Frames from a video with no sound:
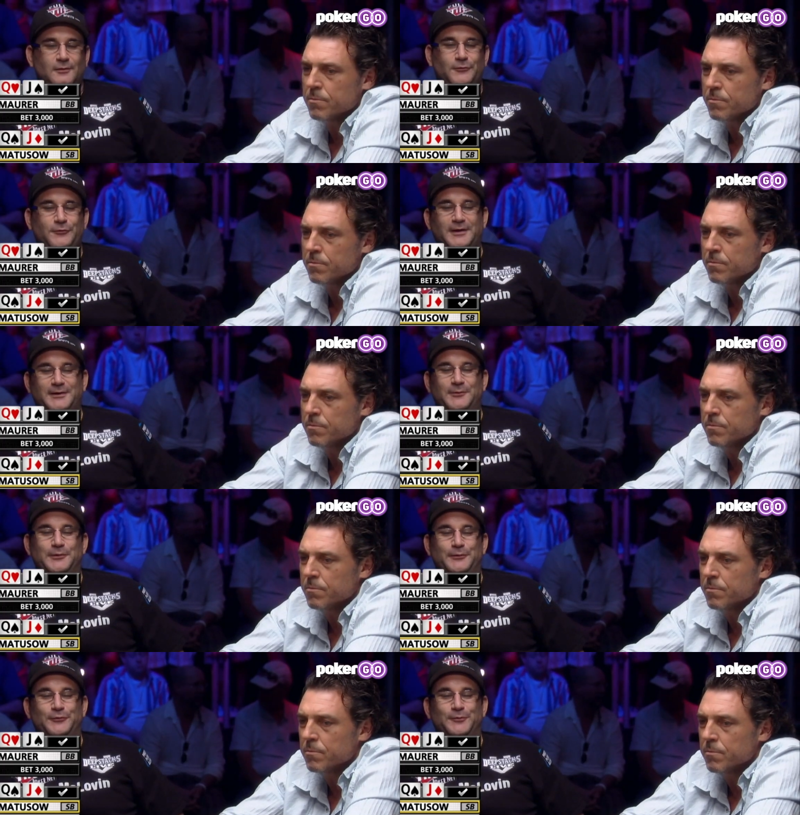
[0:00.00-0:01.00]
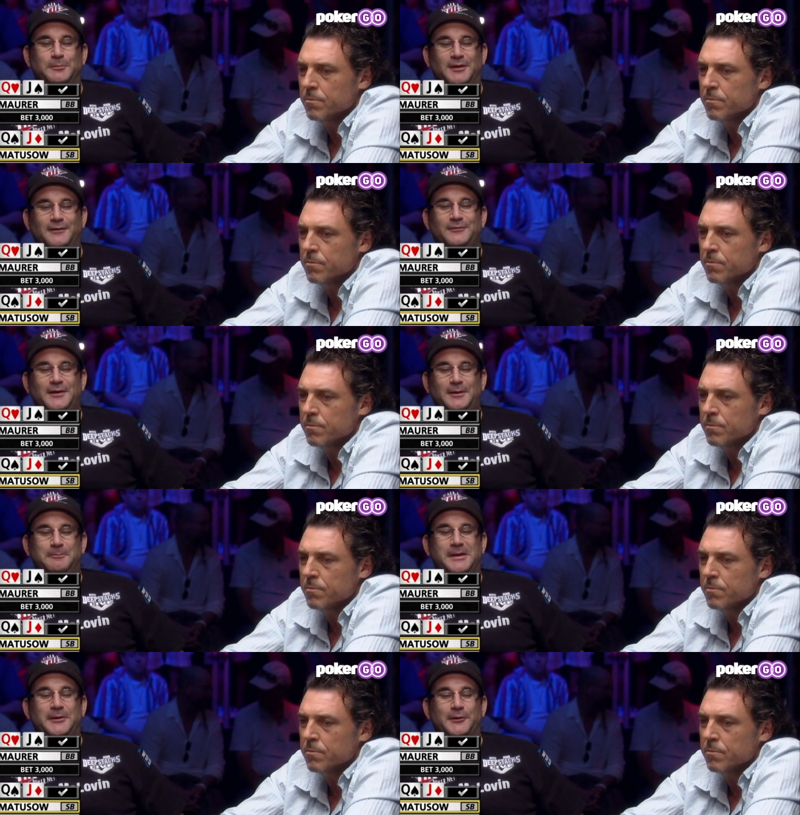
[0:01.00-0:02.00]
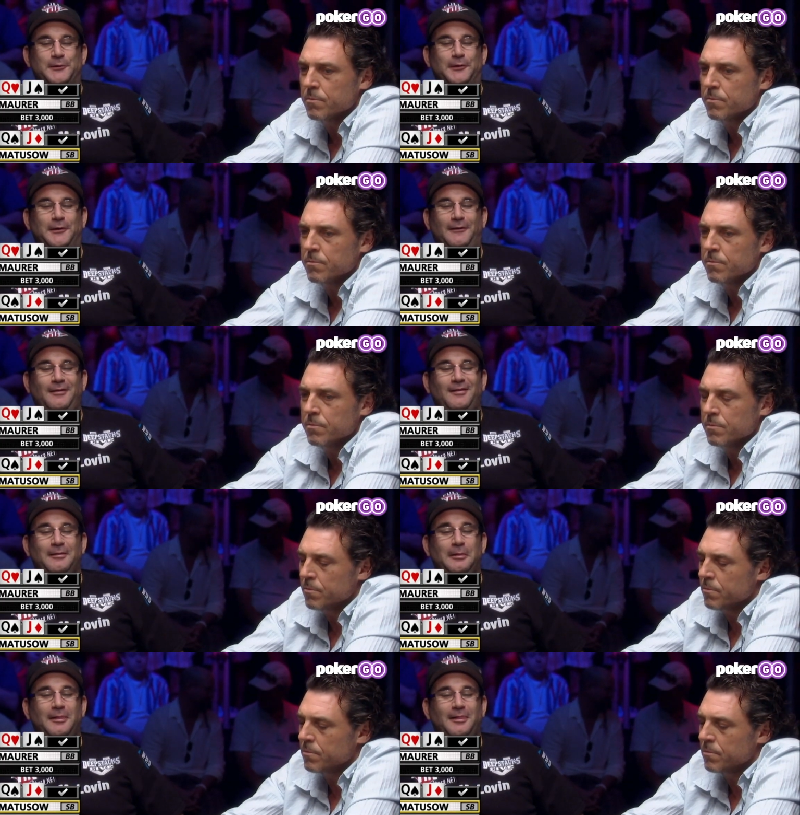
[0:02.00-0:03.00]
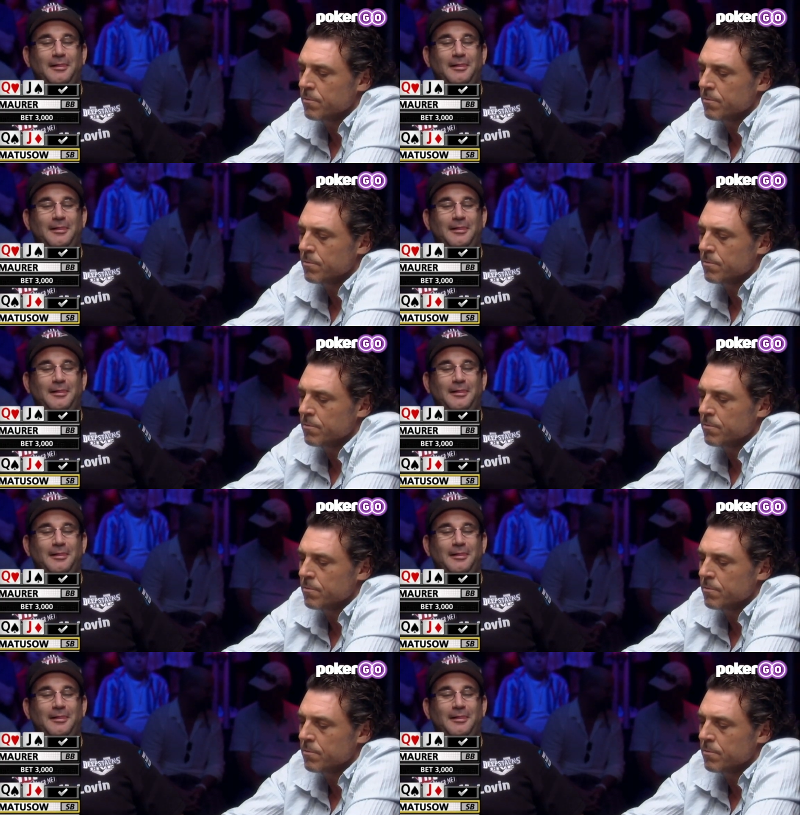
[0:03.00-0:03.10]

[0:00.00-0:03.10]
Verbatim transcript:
Speaker 1: Checking to induce a bluff, not a bet and a call. This is a